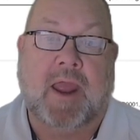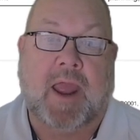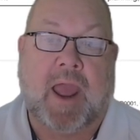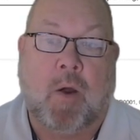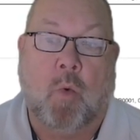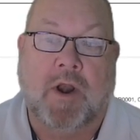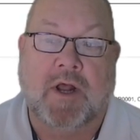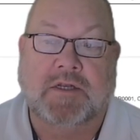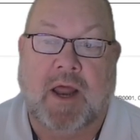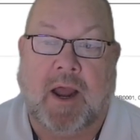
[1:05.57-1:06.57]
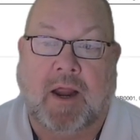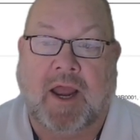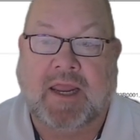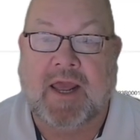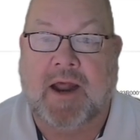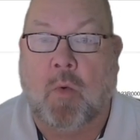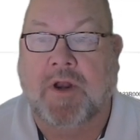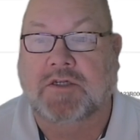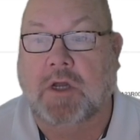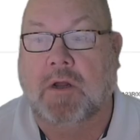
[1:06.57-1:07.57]
I want
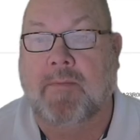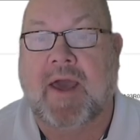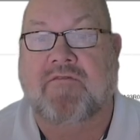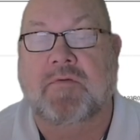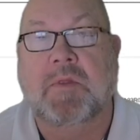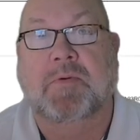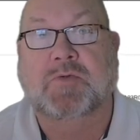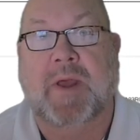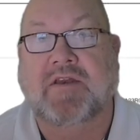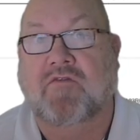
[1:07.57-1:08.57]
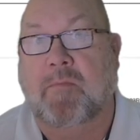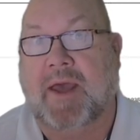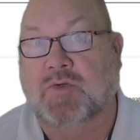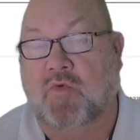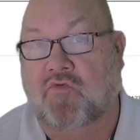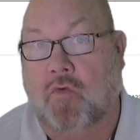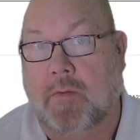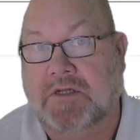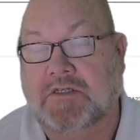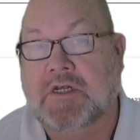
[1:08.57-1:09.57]
to talk about it from the perspective of past
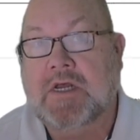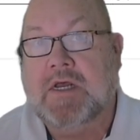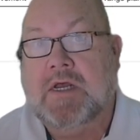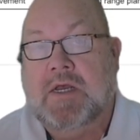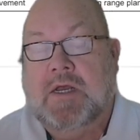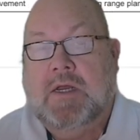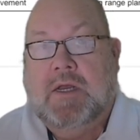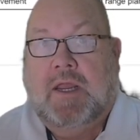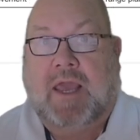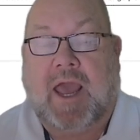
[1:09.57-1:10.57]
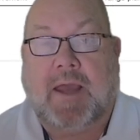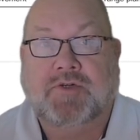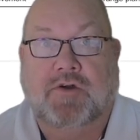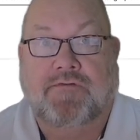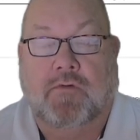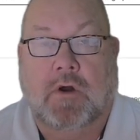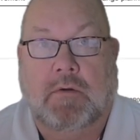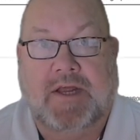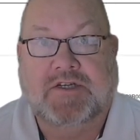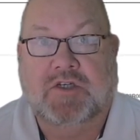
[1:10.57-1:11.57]
performance. Capture for
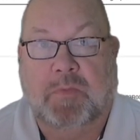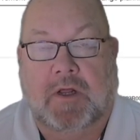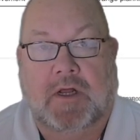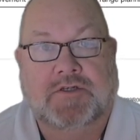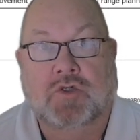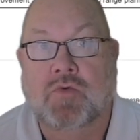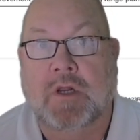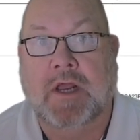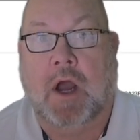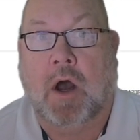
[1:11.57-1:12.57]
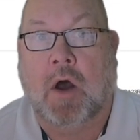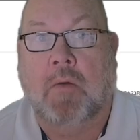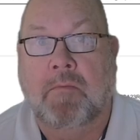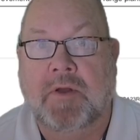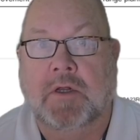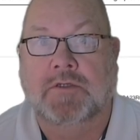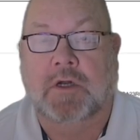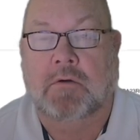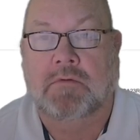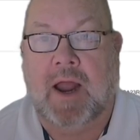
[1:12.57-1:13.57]
Oasis Plus is really all built
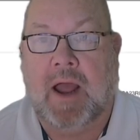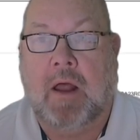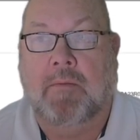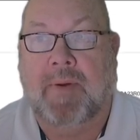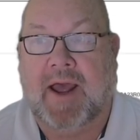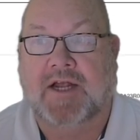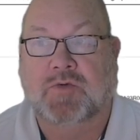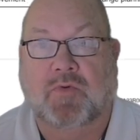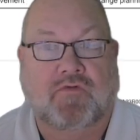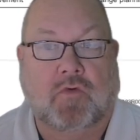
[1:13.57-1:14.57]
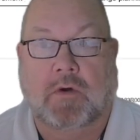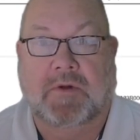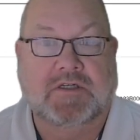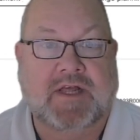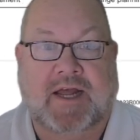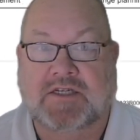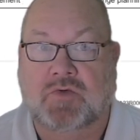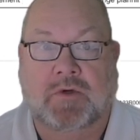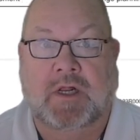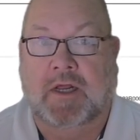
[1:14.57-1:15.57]
around past performance. That's
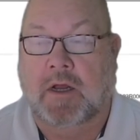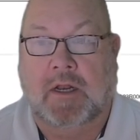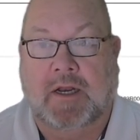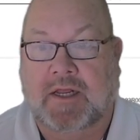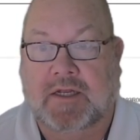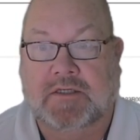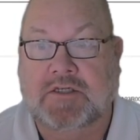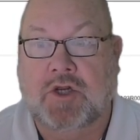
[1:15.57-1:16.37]
really all it is.